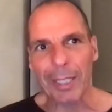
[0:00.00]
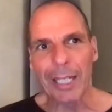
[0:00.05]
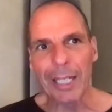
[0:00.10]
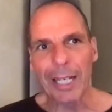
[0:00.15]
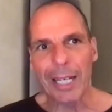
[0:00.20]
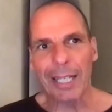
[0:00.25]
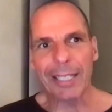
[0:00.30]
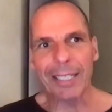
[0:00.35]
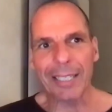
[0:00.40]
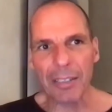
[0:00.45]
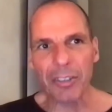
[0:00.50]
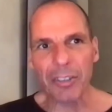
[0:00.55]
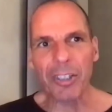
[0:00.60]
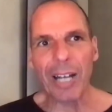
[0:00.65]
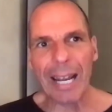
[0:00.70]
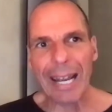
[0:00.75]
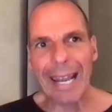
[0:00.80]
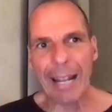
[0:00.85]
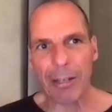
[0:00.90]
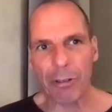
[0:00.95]
It's such an
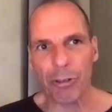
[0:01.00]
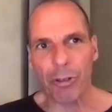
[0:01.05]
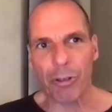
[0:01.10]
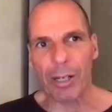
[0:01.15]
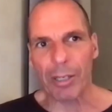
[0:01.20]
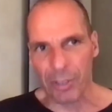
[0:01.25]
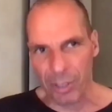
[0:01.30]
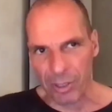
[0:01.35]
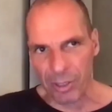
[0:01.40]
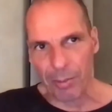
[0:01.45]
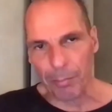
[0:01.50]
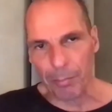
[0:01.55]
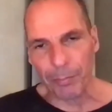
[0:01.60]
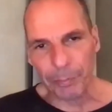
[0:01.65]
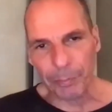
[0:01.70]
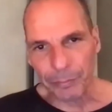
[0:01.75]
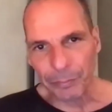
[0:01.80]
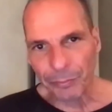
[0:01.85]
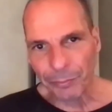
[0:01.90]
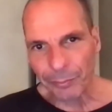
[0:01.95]
unnatural system,
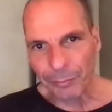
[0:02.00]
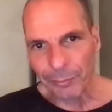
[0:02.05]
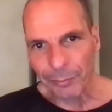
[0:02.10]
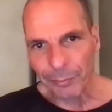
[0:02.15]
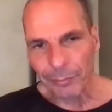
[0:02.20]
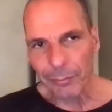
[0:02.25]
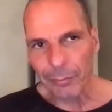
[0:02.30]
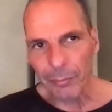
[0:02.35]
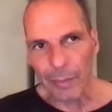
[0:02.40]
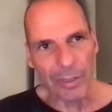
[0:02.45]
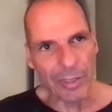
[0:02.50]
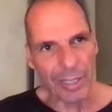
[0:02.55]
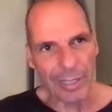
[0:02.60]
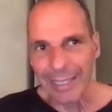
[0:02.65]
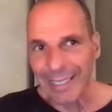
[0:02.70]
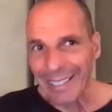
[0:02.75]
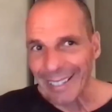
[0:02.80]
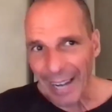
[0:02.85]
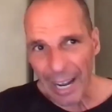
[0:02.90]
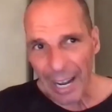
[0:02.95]
such
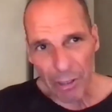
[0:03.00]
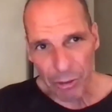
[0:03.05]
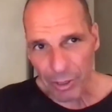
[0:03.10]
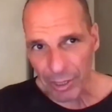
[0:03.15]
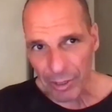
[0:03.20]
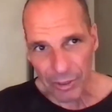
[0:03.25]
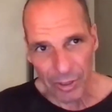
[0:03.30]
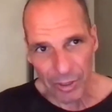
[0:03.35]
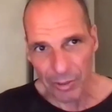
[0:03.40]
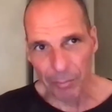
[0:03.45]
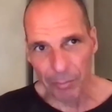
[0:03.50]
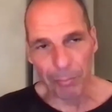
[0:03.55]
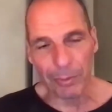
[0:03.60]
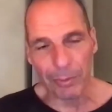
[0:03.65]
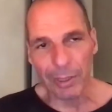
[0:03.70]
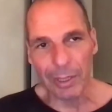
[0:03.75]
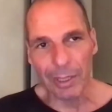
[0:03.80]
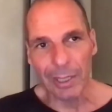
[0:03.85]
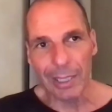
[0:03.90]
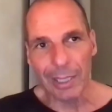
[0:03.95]
an irrational system.
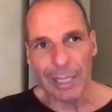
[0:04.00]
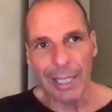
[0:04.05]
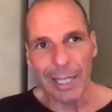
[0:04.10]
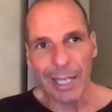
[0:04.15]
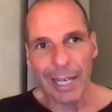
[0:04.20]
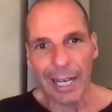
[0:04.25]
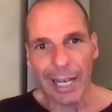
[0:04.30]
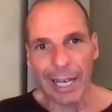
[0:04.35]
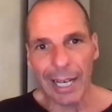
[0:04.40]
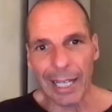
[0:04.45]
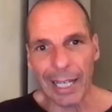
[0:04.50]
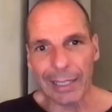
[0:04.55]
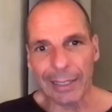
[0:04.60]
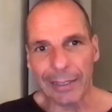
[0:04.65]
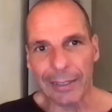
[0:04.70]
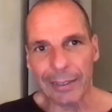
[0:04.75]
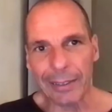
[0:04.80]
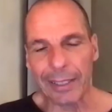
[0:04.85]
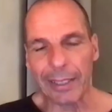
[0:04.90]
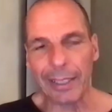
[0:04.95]
And,
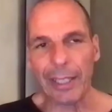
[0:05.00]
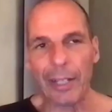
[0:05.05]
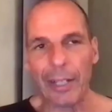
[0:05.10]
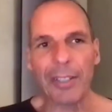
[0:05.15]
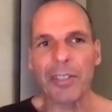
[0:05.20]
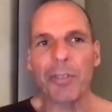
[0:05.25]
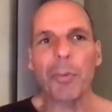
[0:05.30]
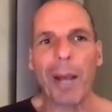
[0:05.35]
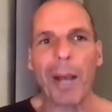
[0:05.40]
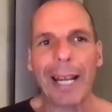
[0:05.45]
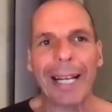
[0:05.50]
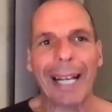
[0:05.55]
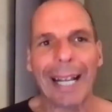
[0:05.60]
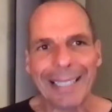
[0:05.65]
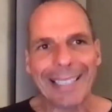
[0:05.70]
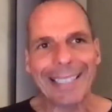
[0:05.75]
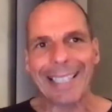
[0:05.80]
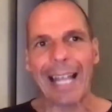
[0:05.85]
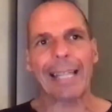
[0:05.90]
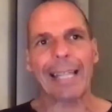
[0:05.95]
you know, this is why I can't
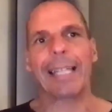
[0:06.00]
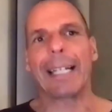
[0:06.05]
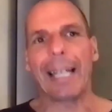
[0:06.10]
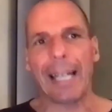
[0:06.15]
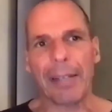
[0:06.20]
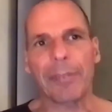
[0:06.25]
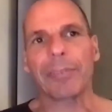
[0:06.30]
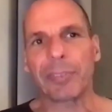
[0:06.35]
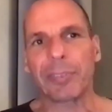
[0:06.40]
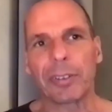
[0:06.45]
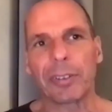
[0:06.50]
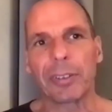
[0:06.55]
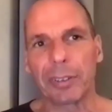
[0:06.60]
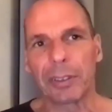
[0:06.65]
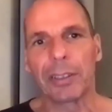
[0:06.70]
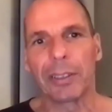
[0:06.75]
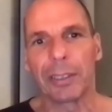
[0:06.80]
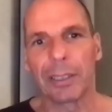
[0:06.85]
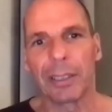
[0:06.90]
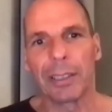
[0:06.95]
stand the left.
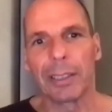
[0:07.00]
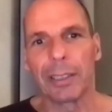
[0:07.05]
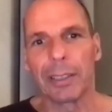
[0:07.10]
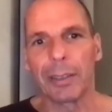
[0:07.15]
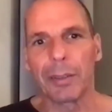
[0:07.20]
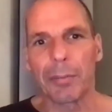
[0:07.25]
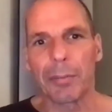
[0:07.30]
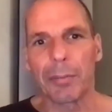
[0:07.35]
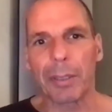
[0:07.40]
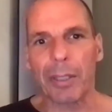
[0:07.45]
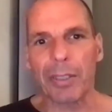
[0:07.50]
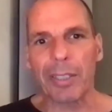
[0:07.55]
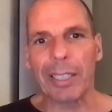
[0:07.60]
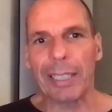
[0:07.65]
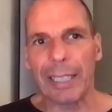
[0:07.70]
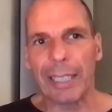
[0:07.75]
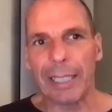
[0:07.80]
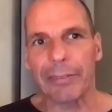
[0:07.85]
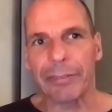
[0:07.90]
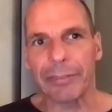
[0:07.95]
Because the
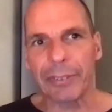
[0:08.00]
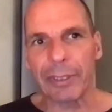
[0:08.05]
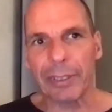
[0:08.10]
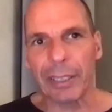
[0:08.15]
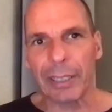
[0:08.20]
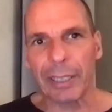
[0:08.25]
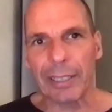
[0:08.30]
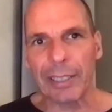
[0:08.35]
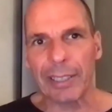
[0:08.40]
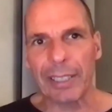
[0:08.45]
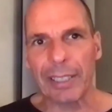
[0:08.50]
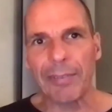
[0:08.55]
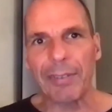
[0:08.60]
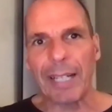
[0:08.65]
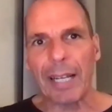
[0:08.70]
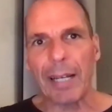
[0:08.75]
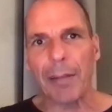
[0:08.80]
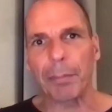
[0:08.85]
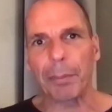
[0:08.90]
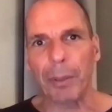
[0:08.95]
left has given
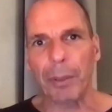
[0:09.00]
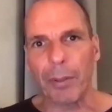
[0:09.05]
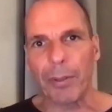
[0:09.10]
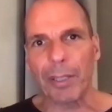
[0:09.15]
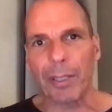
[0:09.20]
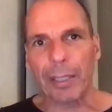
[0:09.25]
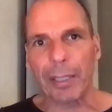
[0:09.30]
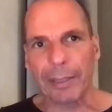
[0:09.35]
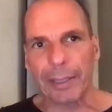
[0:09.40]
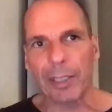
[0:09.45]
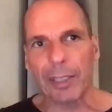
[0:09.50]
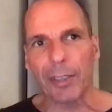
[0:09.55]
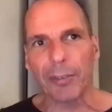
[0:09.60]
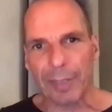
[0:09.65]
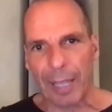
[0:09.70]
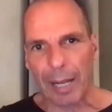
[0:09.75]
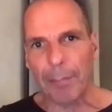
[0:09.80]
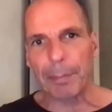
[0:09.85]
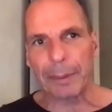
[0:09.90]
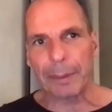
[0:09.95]
up on the critique of
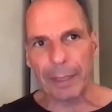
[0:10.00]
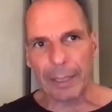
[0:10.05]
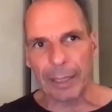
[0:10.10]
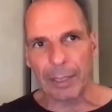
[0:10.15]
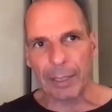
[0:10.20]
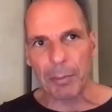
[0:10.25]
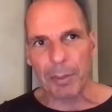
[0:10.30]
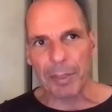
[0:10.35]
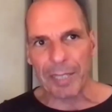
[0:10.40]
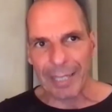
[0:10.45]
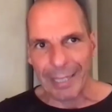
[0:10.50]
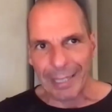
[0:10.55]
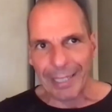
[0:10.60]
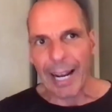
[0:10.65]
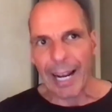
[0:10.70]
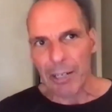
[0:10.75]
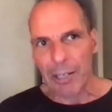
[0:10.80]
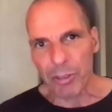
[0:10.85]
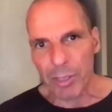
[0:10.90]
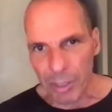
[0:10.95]
capitalism as an
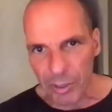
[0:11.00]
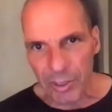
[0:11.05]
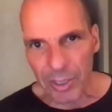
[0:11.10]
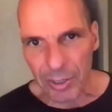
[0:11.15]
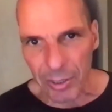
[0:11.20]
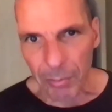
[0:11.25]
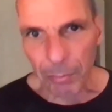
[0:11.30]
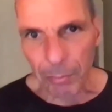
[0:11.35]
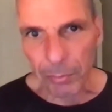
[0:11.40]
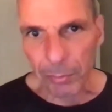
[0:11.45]
irrational system,